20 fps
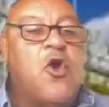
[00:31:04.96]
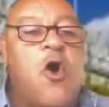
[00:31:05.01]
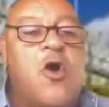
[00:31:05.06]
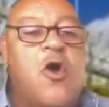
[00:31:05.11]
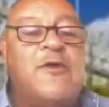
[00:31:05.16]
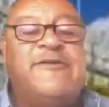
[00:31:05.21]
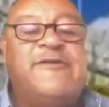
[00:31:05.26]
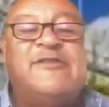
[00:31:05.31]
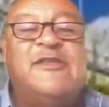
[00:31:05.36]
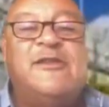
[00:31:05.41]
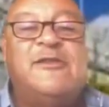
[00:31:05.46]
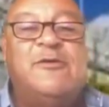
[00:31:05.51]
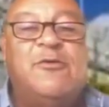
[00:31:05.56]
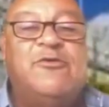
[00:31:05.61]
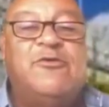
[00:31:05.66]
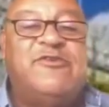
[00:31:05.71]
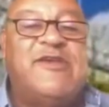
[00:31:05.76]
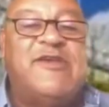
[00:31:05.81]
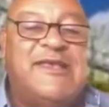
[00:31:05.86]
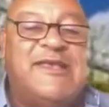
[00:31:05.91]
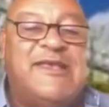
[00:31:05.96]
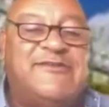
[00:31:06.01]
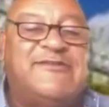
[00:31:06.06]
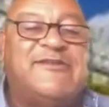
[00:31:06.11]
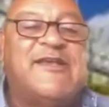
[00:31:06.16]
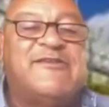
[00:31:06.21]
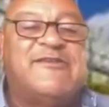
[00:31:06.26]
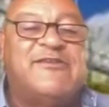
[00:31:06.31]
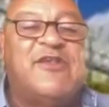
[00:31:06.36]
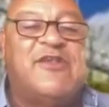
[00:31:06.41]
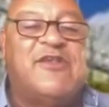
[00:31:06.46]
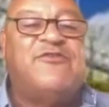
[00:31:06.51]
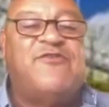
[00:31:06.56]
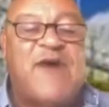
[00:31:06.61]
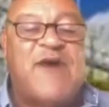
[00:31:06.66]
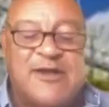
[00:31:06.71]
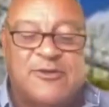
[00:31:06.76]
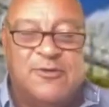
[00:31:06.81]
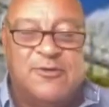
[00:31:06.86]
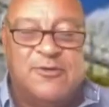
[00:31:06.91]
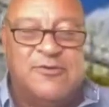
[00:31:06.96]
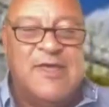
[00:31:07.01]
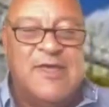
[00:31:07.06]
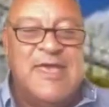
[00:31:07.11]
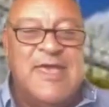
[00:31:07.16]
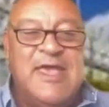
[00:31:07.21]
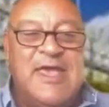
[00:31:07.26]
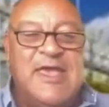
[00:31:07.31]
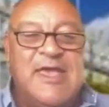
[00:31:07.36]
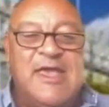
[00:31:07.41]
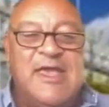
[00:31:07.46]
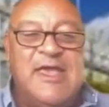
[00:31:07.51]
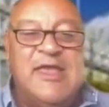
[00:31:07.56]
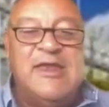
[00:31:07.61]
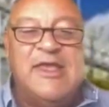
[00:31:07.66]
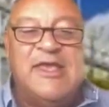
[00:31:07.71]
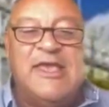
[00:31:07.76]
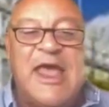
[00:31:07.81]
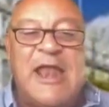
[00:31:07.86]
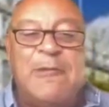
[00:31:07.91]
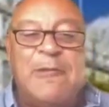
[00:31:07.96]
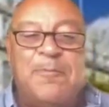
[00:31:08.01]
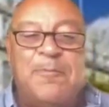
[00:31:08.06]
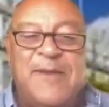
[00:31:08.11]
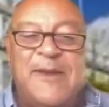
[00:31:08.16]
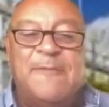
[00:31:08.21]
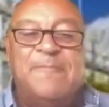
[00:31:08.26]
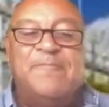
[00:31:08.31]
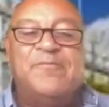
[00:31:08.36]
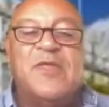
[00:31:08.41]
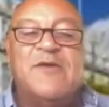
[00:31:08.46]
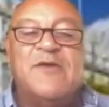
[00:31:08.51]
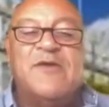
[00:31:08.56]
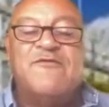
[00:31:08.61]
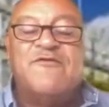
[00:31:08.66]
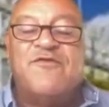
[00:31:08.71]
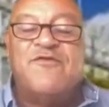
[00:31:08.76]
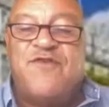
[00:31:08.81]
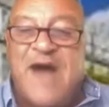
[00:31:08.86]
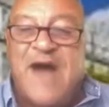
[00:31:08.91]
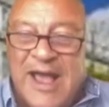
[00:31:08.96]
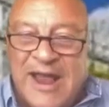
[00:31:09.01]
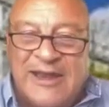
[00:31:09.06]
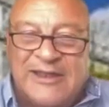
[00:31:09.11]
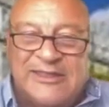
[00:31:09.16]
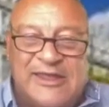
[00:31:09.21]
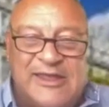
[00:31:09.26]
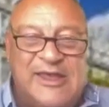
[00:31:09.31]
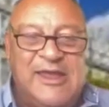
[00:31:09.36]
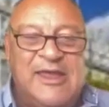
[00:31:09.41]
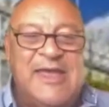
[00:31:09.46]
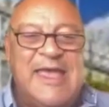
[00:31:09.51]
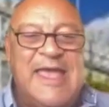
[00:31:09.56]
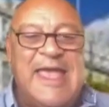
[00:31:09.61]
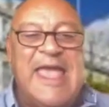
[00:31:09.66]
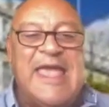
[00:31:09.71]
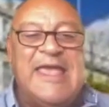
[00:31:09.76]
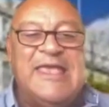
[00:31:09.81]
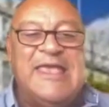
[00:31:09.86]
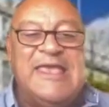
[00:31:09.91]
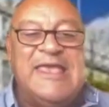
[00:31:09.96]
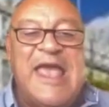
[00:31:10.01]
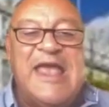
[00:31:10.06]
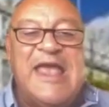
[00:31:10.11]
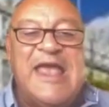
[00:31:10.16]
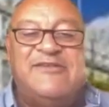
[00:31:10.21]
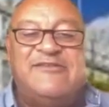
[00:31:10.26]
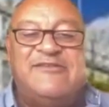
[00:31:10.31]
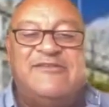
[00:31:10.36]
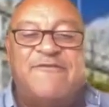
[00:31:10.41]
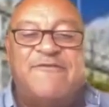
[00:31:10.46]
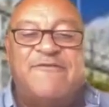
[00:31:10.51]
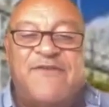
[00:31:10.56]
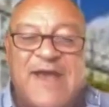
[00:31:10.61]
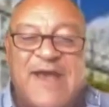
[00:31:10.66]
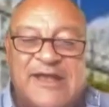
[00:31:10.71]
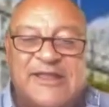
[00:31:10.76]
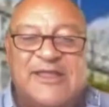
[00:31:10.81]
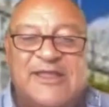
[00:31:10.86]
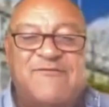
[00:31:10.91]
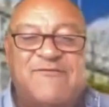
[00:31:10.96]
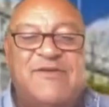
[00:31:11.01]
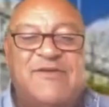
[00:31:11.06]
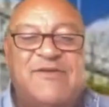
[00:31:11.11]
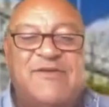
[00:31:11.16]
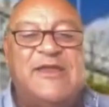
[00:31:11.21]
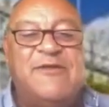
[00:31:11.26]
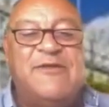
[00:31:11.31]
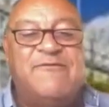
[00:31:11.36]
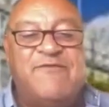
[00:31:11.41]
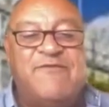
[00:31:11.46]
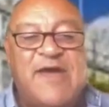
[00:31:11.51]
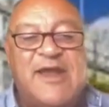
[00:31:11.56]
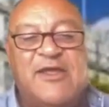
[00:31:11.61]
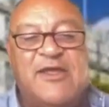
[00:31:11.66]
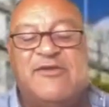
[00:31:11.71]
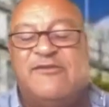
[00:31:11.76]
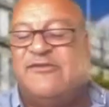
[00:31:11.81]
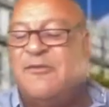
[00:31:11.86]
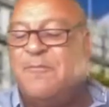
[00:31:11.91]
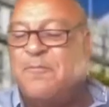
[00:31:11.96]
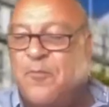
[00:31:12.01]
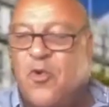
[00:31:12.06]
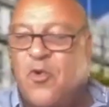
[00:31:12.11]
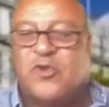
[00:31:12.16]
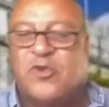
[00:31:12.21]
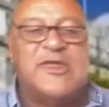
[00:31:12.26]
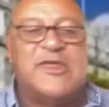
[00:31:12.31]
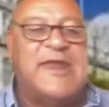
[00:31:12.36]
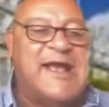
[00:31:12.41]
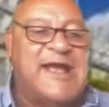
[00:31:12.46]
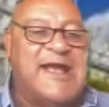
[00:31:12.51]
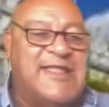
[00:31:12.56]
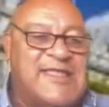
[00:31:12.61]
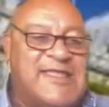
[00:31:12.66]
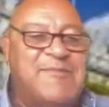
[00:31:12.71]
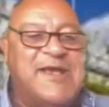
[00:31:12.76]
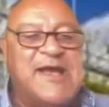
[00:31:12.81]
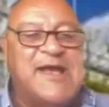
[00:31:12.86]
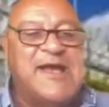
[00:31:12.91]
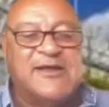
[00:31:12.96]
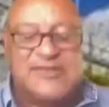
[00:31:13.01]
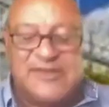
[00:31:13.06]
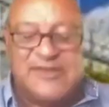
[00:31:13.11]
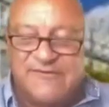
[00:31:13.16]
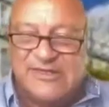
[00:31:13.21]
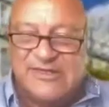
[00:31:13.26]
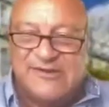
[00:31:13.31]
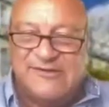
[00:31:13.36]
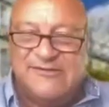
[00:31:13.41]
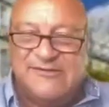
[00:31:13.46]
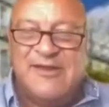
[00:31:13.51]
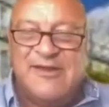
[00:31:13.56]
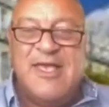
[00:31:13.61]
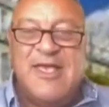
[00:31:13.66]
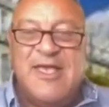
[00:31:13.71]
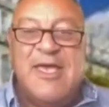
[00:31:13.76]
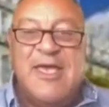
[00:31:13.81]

constitutes a key success factor in helping faculty engage effectively in various important academic activities